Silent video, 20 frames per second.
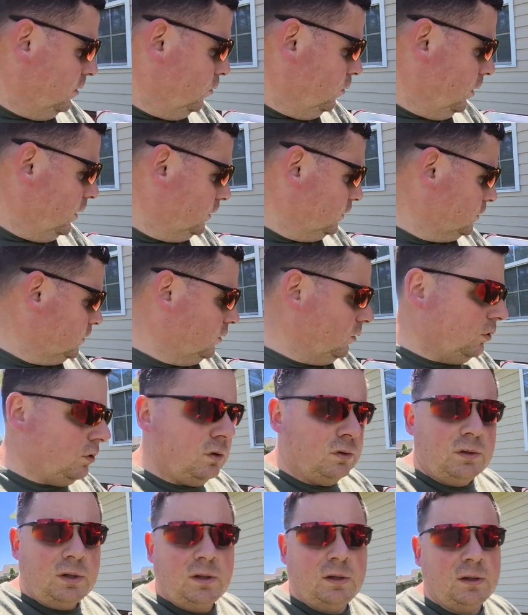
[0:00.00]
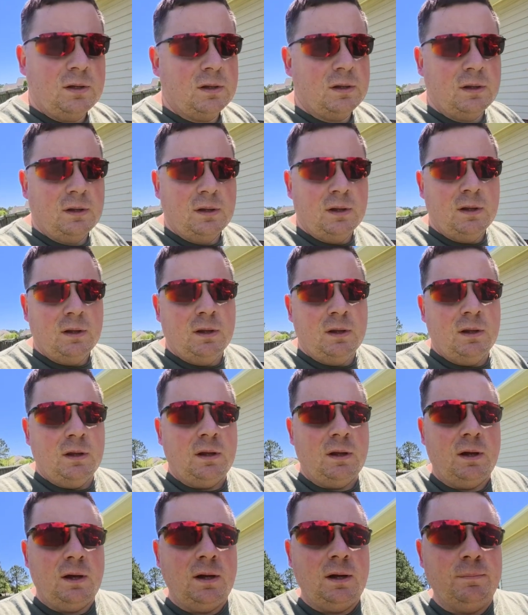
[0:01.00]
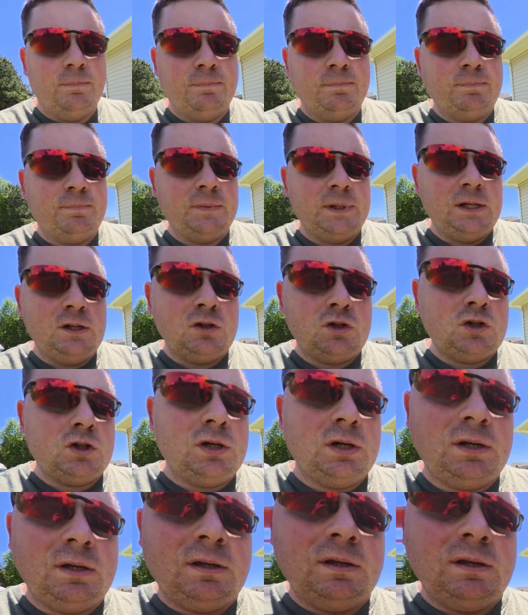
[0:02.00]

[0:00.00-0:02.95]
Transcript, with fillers: water's cold, um, ish.